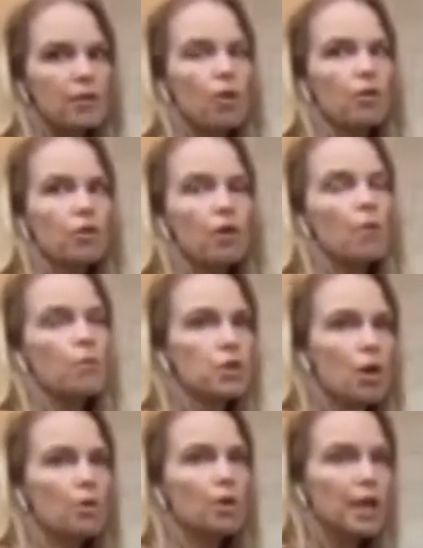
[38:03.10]
or thought was
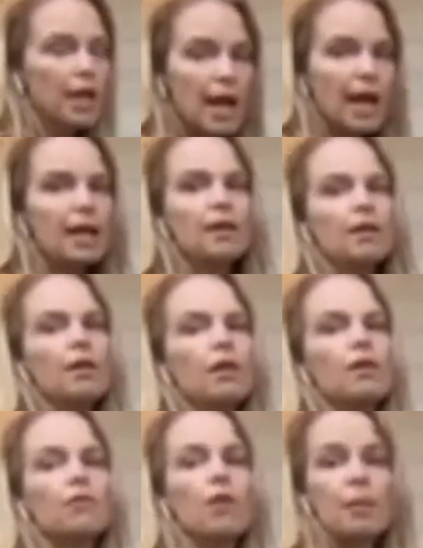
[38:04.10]
okay
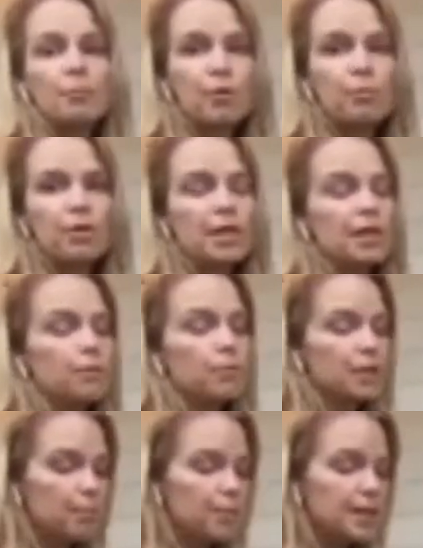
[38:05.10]
for hypermobility. With
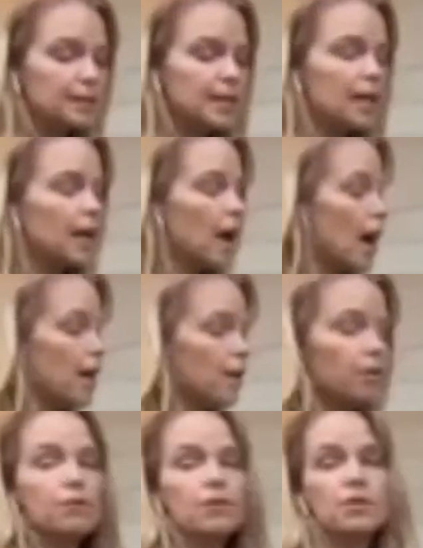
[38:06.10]
that being said, I don't
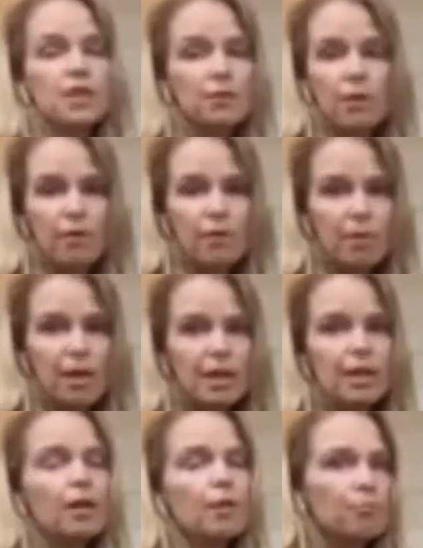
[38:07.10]
know if it's safe for everybody,
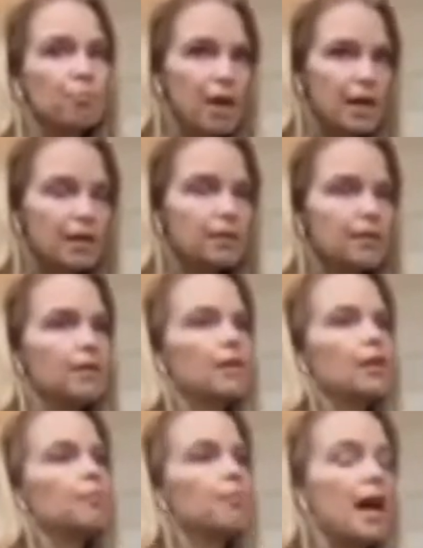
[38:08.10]
but
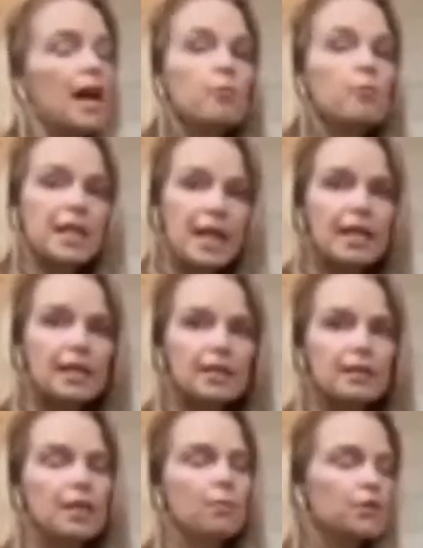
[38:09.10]

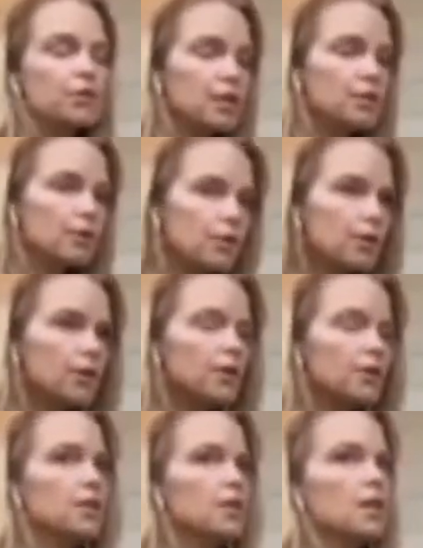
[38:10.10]
biomechanically, once I
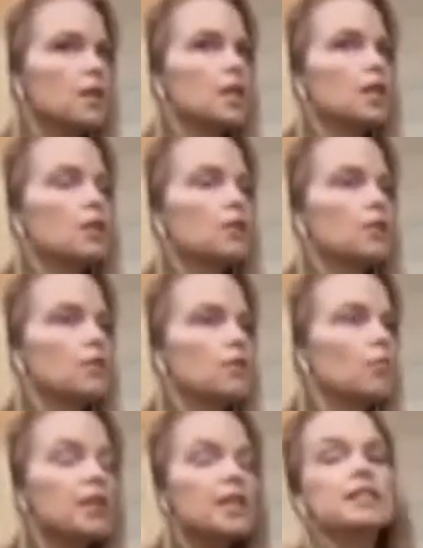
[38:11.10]
learned the
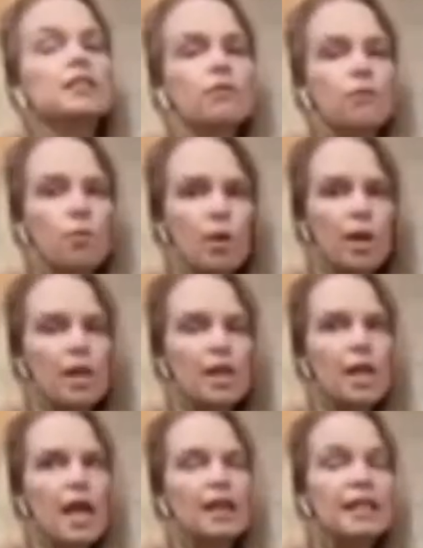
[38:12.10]
reason for it
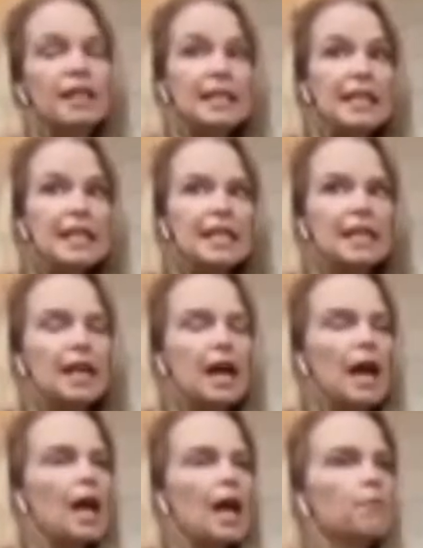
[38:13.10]
and the need,
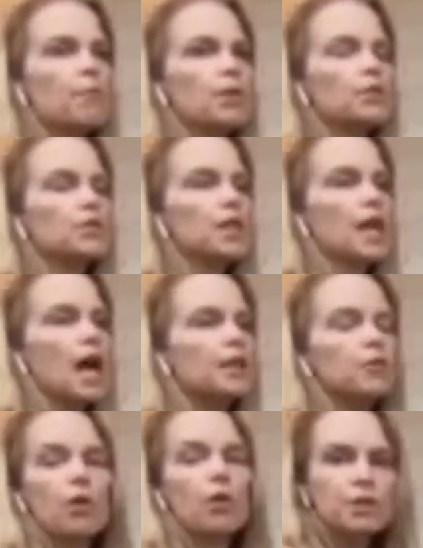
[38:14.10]
I
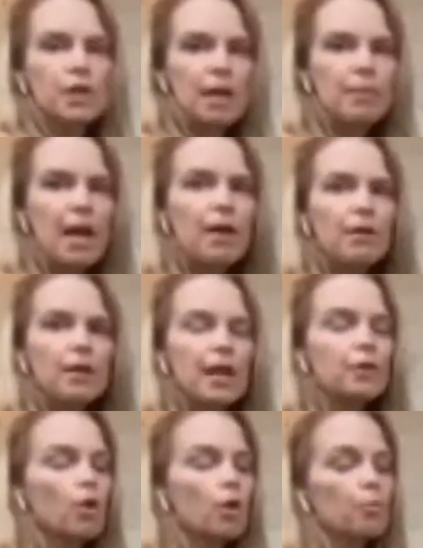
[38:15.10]
do it all the time now, and I
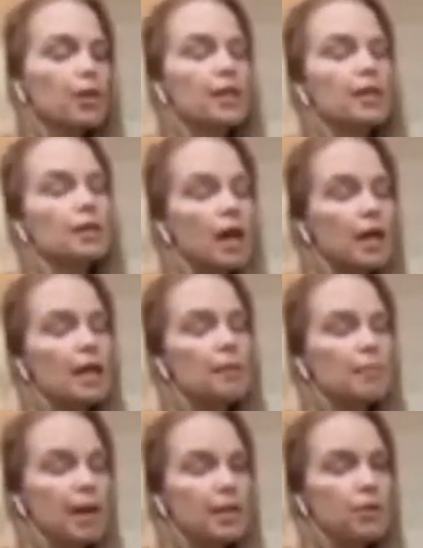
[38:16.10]
incorporate it a lot in
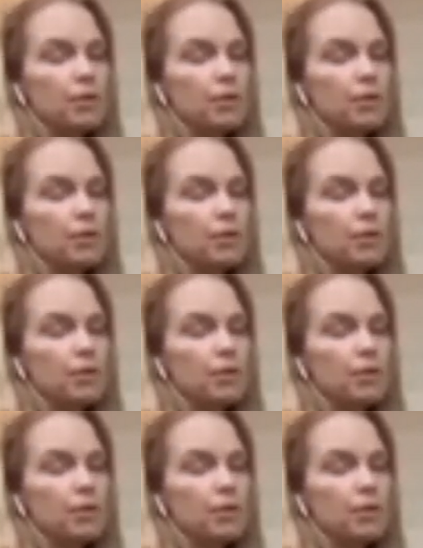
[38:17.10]
my yoga